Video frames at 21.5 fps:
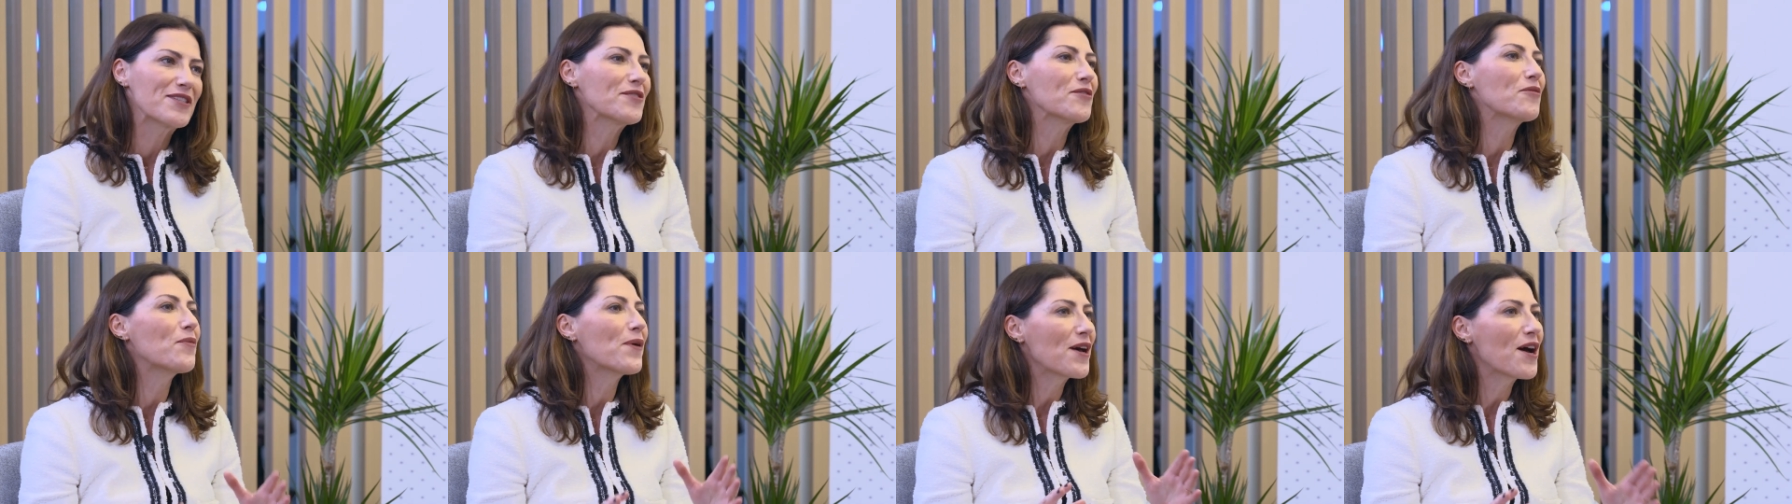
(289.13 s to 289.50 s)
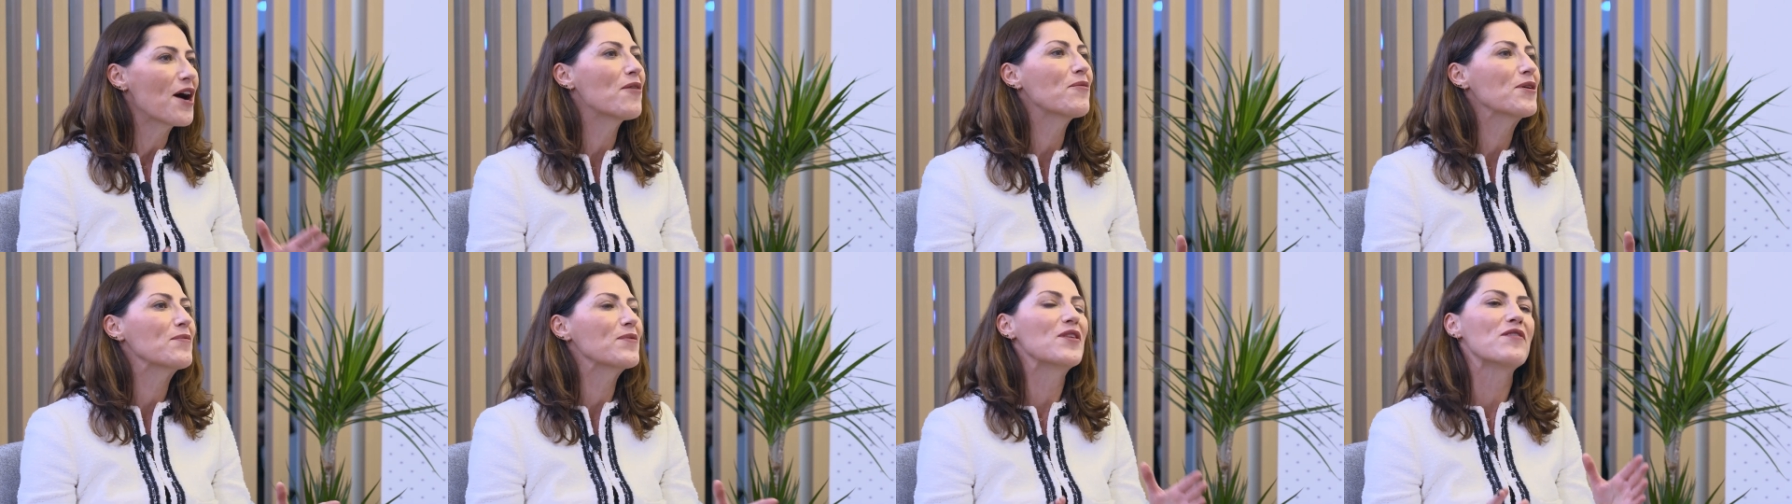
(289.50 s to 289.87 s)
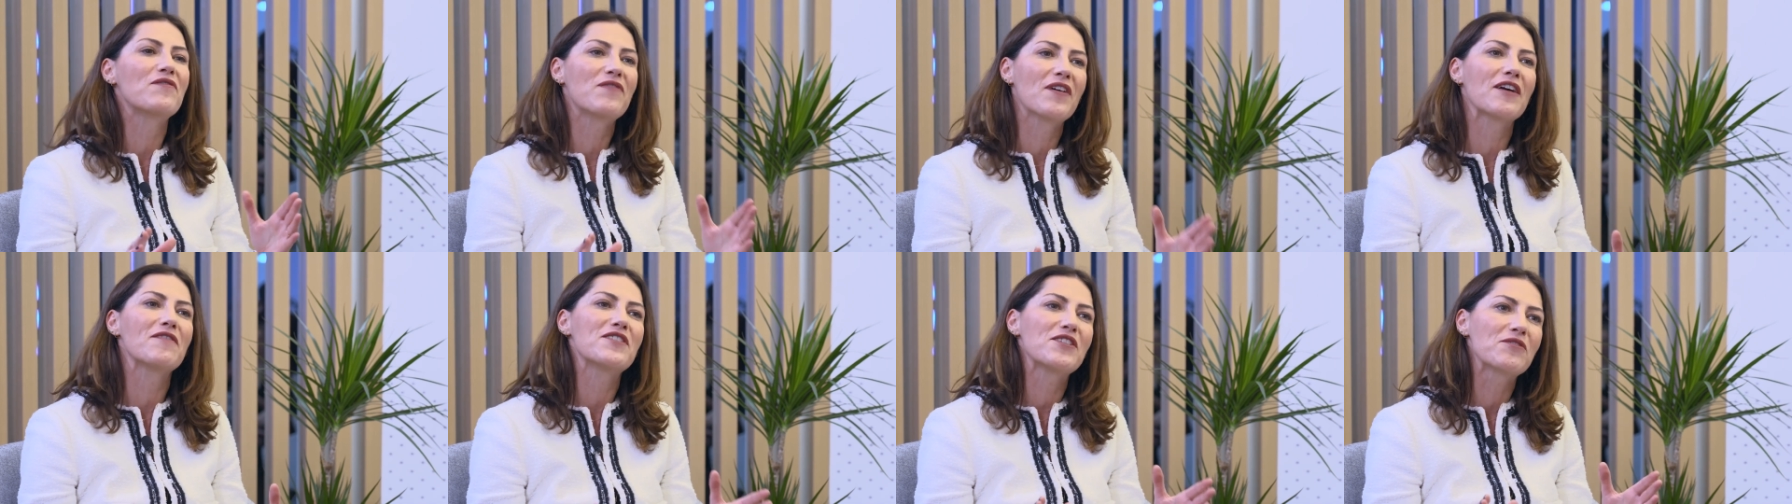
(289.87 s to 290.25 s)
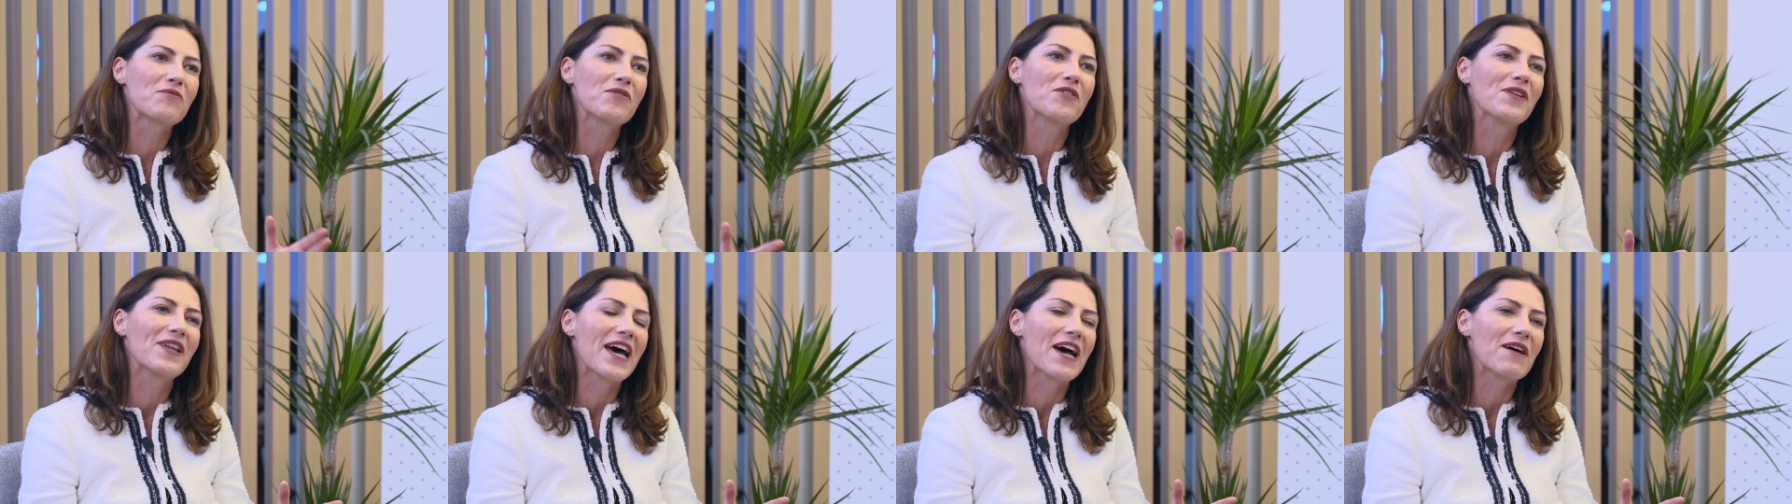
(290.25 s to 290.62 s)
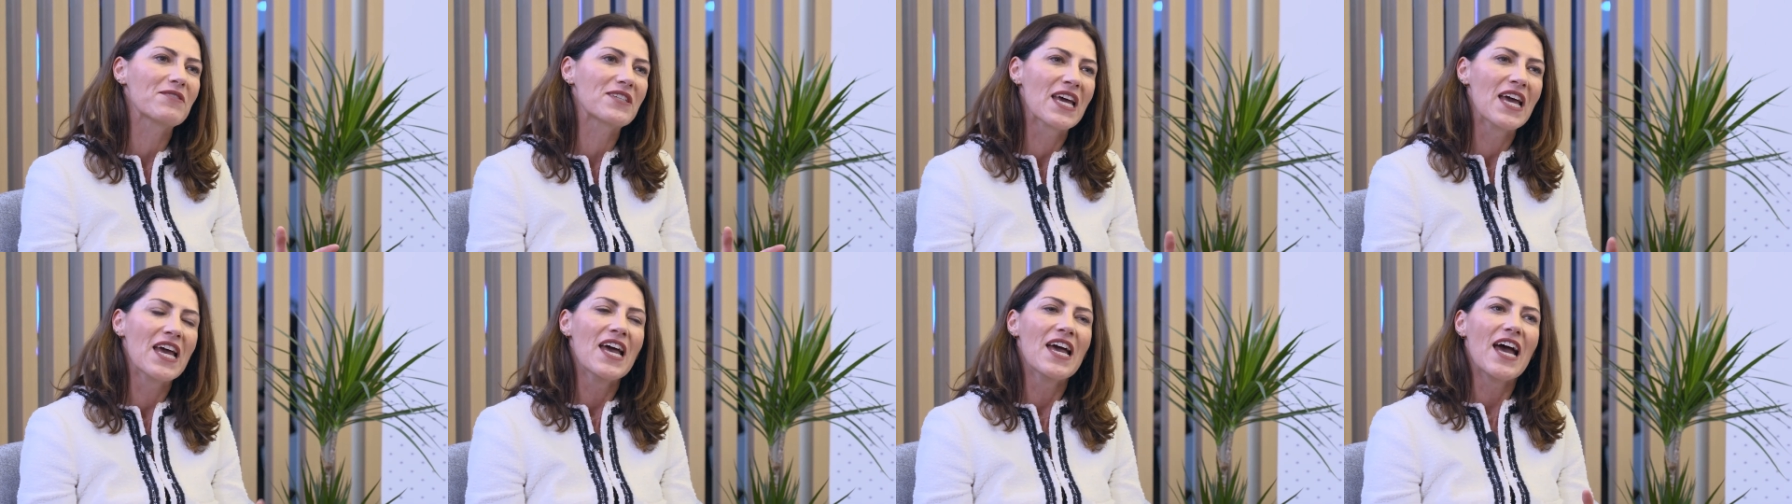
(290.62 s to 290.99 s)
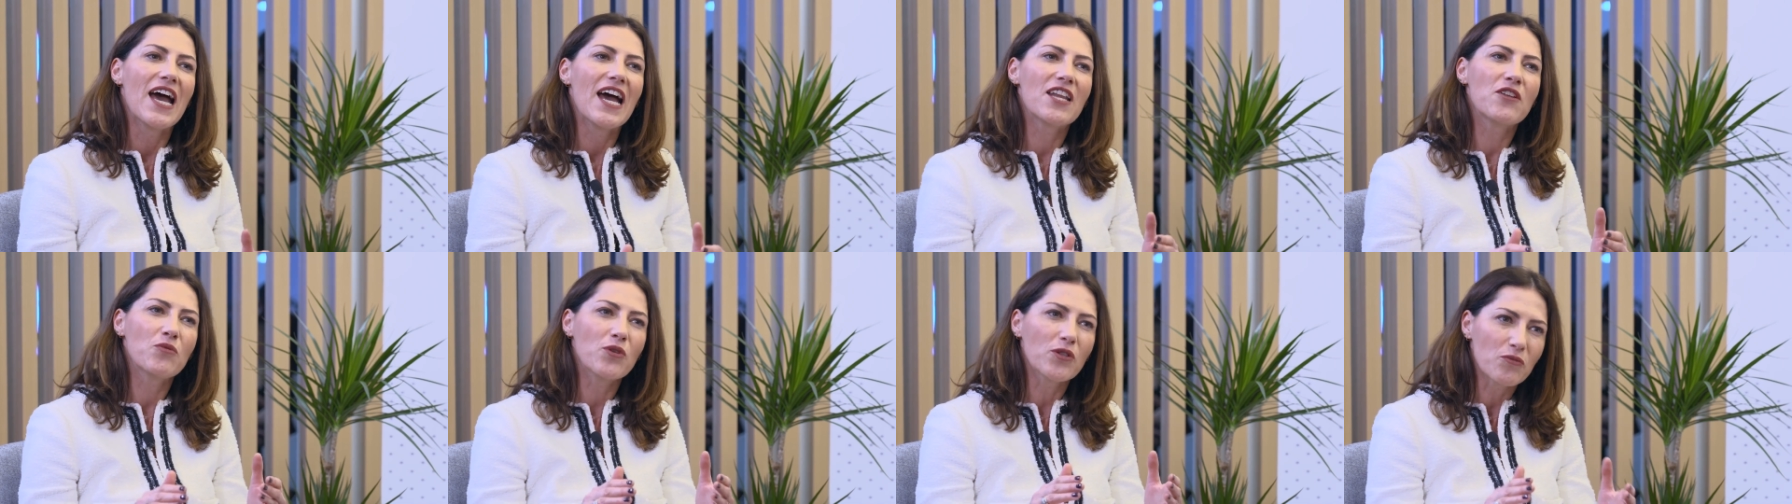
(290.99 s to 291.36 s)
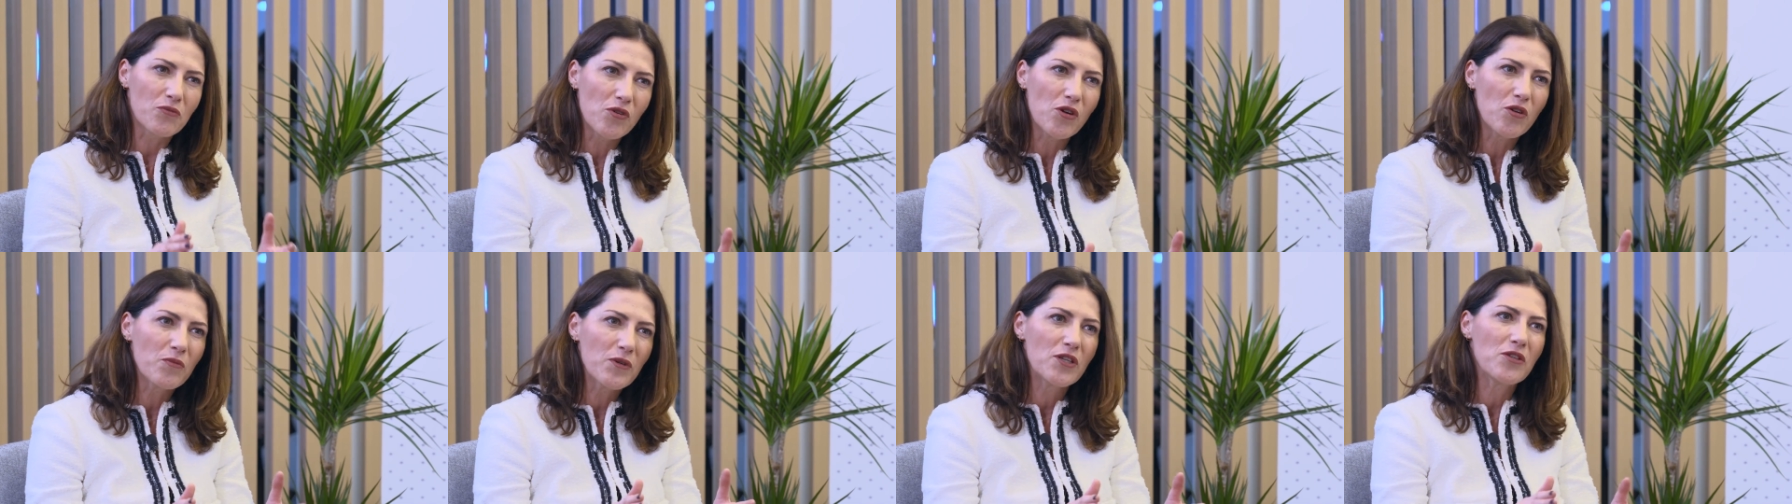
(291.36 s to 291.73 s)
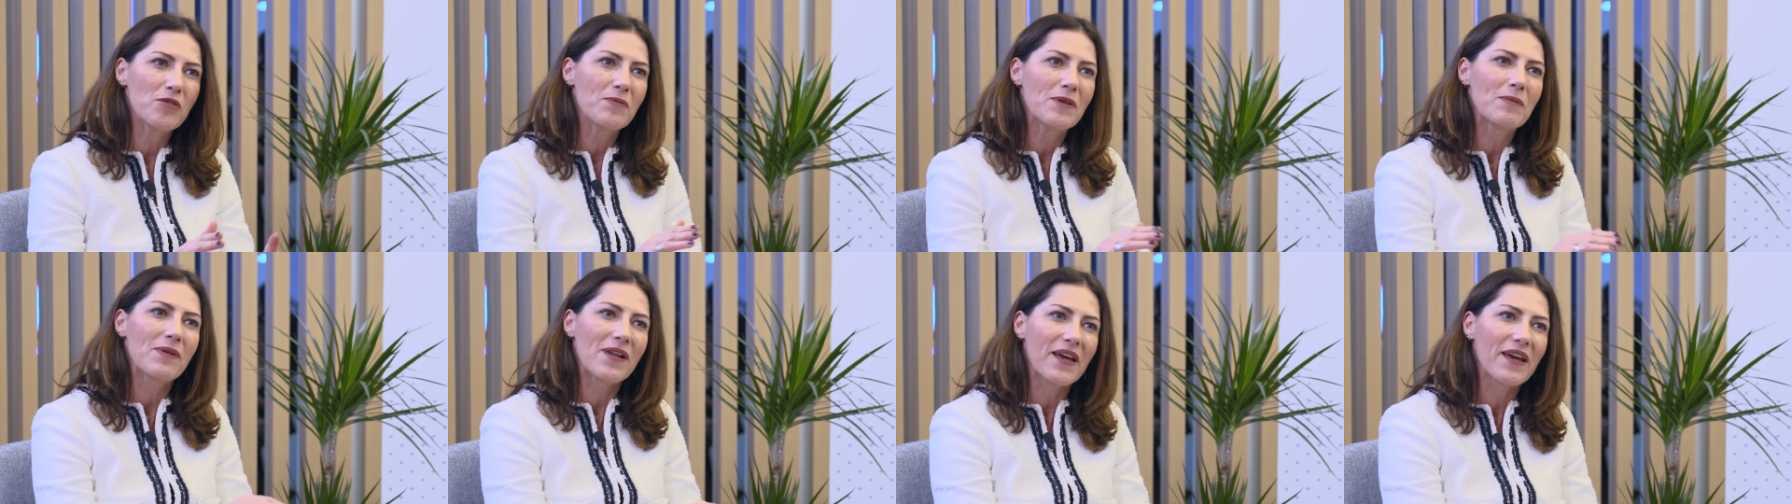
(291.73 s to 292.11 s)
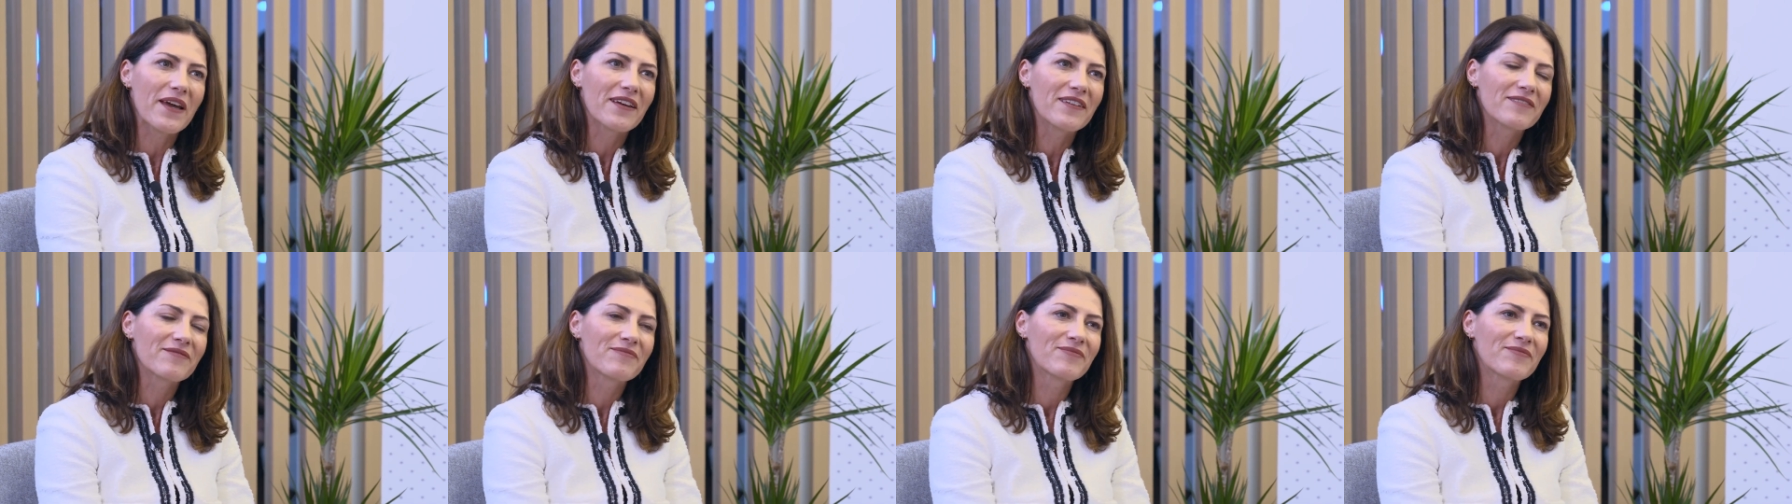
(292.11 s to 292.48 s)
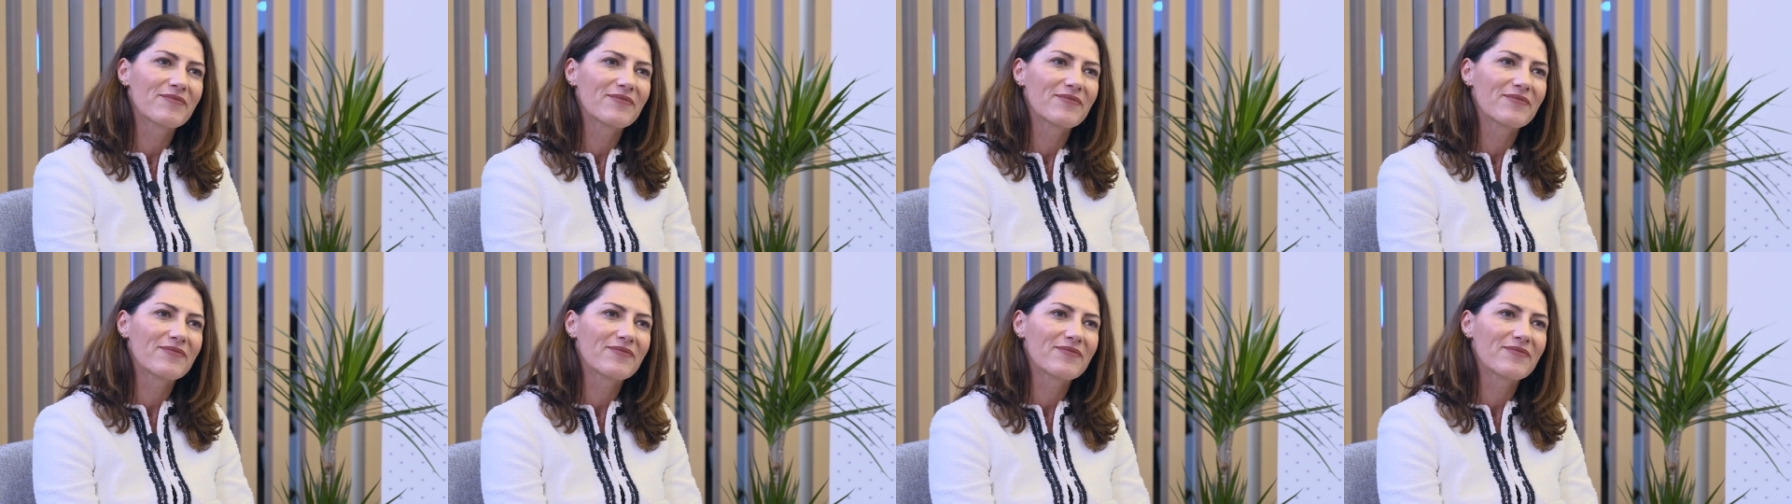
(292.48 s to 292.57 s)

So where are we with the 5G rollout and what role will you be playing?